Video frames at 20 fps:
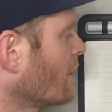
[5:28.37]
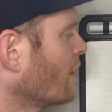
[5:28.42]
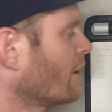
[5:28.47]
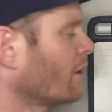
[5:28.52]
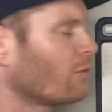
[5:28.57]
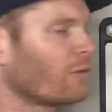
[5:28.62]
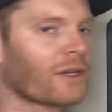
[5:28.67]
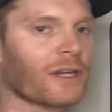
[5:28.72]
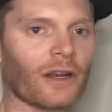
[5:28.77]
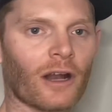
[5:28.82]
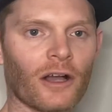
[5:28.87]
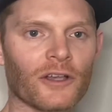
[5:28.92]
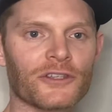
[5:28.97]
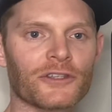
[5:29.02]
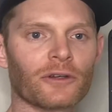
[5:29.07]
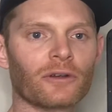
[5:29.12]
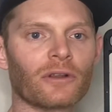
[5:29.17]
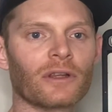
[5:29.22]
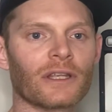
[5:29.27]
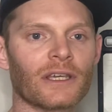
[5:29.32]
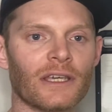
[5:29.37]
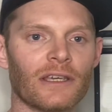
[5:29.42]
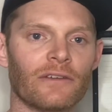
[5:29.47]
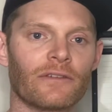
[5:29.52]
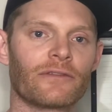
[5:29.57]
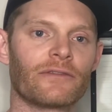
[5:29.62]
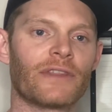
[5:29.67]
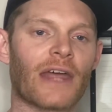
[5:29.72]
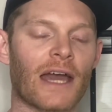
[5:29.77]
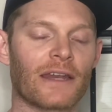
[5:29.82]
We can also
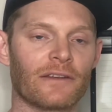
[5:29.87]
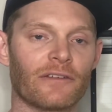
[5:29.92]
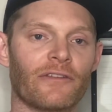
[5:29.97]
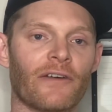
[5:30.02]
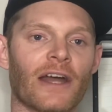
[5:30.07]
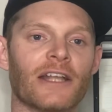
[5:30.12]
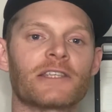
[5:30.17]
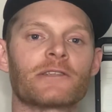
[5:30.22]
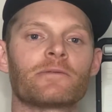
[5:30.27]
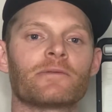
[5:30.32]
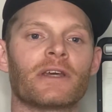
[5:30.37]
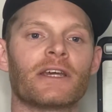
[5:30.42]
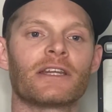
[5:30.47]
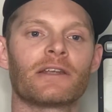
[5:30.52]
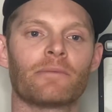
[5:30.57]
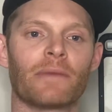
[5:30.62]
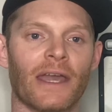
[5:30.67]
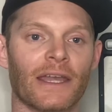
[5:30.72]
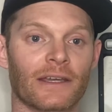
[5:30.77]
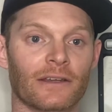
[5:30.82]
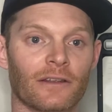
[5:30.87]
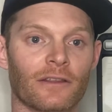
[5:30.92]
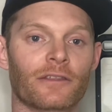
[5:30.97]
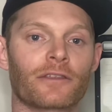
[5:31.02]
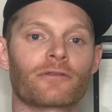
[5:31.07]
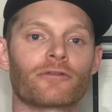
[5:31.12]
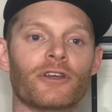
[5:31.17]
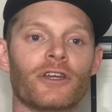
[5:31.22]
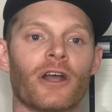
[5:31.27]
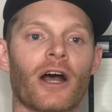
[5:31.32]
leave that defenseman in to make it a
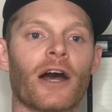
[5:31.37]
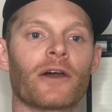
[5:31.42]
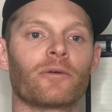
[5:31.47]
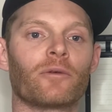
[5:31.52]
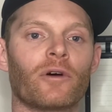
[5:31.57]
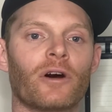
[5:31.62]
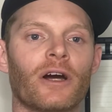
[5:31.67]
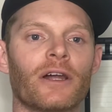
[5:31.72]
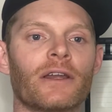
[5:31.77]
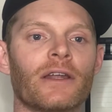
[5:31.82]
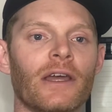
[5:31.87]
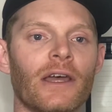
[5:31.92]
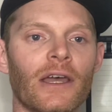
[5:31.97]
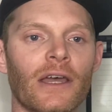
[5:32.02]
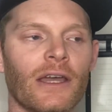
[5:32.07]
3-on-1.